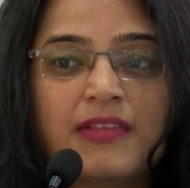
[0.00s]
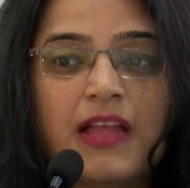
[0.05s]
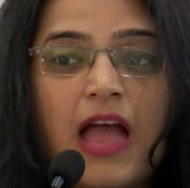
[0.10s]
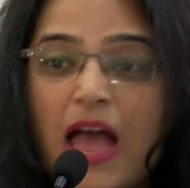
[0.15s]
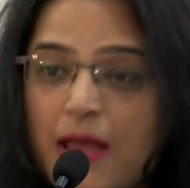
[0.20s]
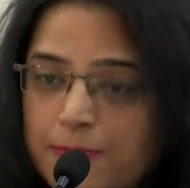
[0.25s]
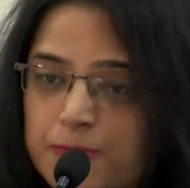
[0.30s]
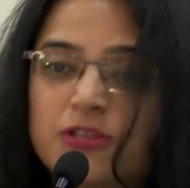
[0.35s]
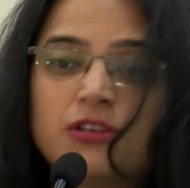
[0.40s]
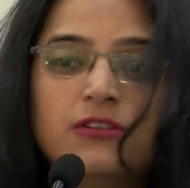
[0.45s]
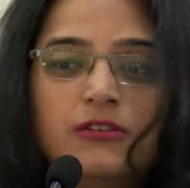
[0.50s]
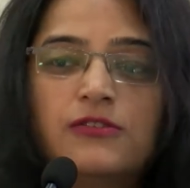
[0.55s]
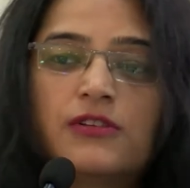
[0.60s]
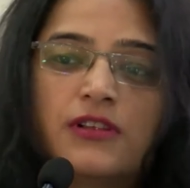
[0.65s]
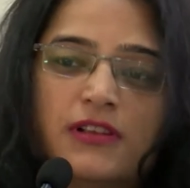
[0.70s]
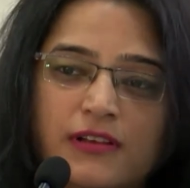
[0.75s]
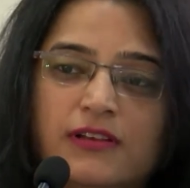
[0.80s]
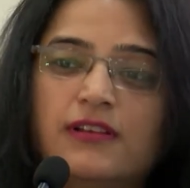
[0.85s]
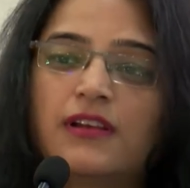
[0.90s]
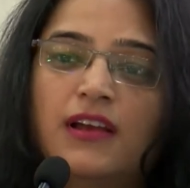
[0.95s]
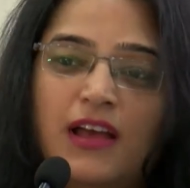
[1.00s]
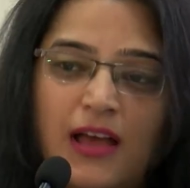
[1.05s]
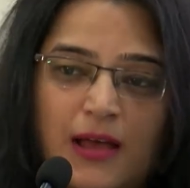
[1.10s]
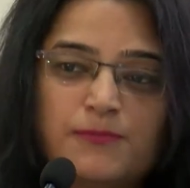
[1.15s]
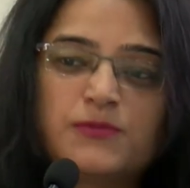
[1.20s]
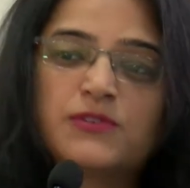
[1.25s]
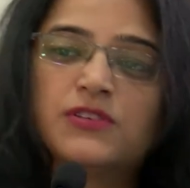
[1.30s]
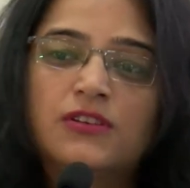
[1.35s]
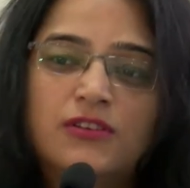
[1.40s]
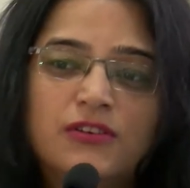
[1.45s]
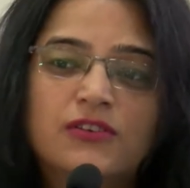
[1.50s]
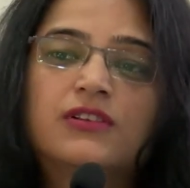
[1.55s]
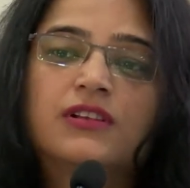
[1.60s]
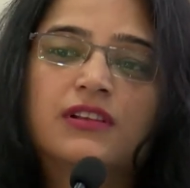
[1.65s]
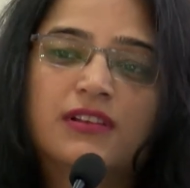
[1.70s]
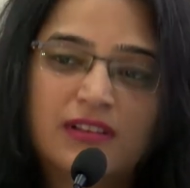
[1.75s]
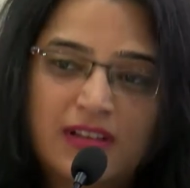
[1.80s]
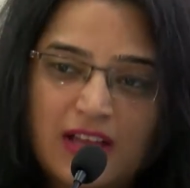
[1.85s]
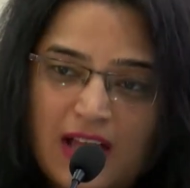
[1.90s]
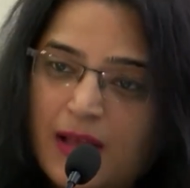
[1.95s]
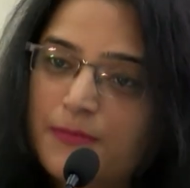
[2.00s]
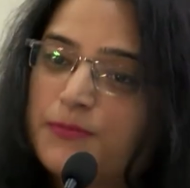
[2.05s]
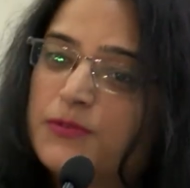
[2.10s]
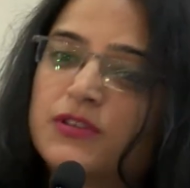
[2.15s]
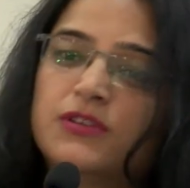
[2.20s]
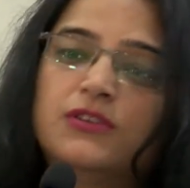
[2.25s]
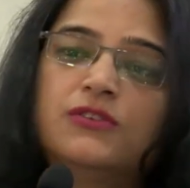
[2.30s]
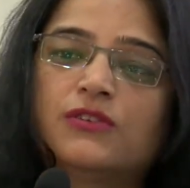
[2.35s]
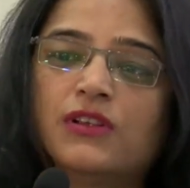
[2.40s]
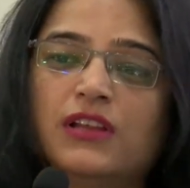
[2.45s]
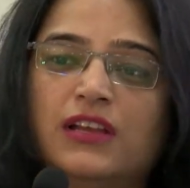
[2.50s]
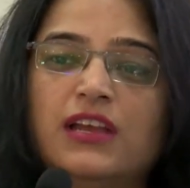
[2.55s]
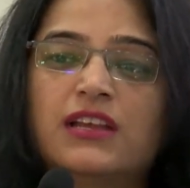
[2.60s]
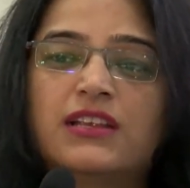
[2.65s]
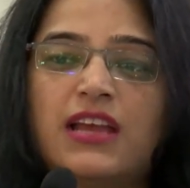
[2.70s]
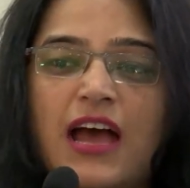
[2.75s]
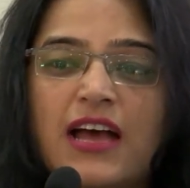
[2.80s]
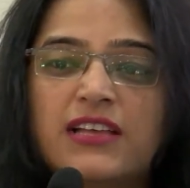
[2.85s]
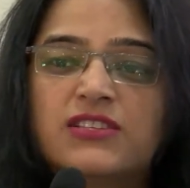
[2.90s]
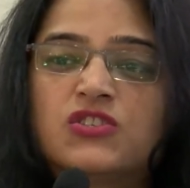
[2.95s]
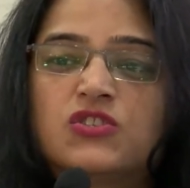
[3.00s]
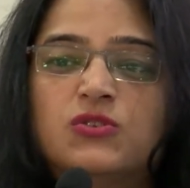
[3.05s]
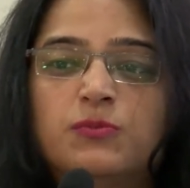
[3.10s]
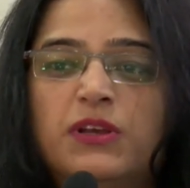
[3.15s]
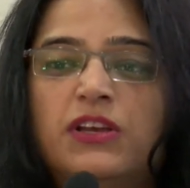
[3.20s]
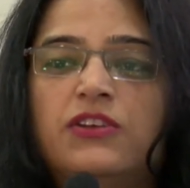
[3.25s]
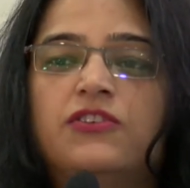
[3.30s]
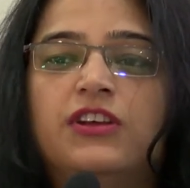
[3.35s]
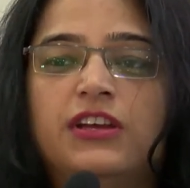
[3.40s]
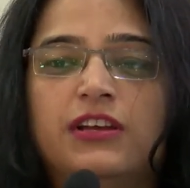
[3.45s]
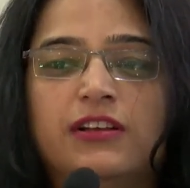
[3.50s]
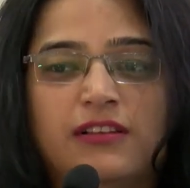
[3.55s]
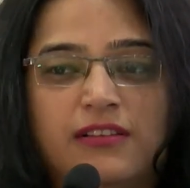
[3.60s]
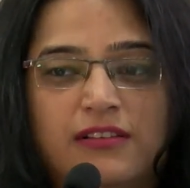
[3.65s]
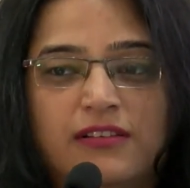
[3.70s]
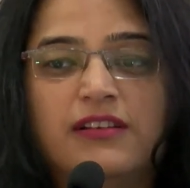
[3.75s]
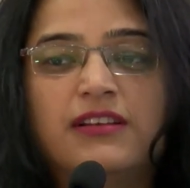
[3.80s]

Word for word: Absolutely, absolutely, absolutely. It has to be real.